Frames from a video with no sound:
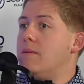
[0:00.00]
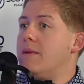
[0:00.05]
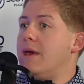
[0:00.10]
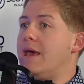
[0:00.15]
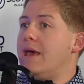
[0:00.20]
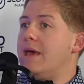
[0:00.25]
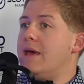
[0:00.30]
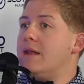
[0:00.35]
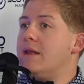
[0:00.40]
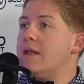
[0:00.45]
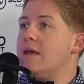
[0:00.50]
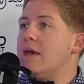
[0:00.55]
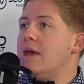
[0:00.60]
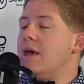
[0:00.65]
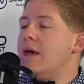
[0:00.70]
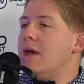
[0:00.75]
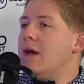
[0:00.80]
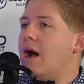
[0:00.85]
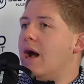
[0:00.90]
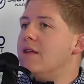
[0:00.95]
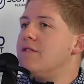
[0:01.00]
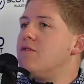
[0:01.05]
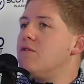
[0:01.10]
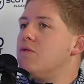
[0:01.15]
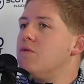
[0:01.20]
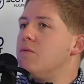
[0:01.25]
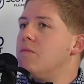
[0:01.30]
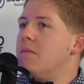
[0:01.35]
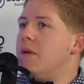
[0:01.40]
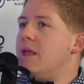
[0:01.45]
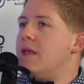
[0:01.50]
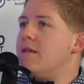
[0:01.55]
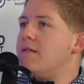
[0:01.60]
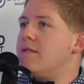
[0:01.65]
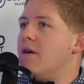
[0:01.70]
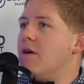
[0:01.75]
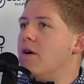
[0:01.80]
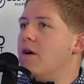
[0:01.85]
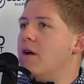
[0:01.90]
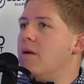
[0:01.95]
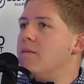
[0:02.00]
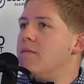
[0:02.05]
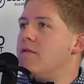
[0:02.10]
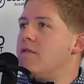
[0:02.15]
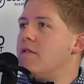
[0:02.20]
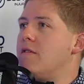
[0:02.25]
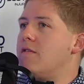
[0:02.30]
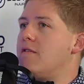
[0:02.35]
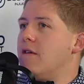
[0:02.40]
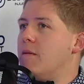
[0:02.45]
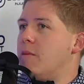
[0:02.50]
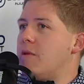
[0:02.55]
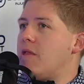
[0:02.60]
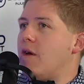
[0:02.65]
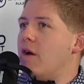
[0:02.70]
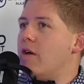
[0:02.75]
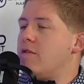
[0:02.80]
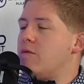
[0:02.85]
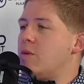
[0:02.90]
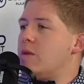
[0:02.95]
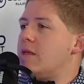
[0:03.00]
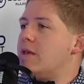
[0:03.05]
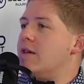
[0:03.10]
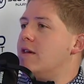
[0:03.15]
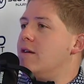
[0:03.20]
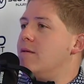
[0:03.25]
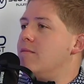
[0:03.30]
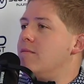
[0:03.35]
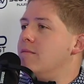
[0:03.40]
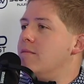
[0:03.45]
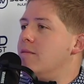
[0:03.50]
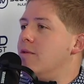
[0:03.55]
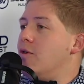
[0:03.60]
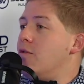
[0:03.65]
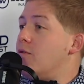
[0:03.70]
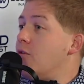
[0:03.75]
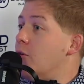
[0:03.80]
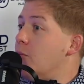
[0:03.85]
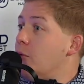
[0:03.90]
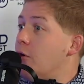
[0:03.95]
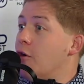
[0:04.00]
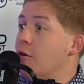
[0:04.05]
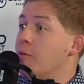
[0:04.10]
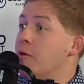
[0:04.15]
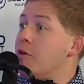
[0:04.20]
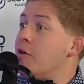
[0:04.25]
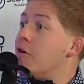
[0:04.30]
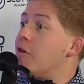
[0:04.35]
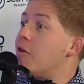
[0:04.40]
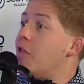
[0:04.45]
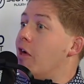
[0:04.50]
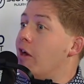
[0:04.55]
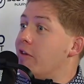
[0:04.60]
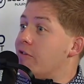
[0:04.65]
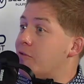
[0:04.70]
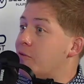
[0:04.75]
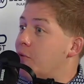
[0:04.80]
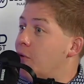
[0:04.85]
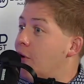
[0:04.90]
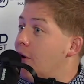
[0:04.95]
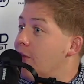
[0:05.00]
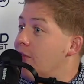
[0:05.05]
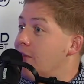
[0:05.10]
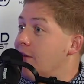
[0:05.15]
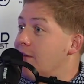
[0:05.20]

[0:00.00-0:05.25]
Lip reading: And I do many times sympathize with them over a bourbon or a glass of wine,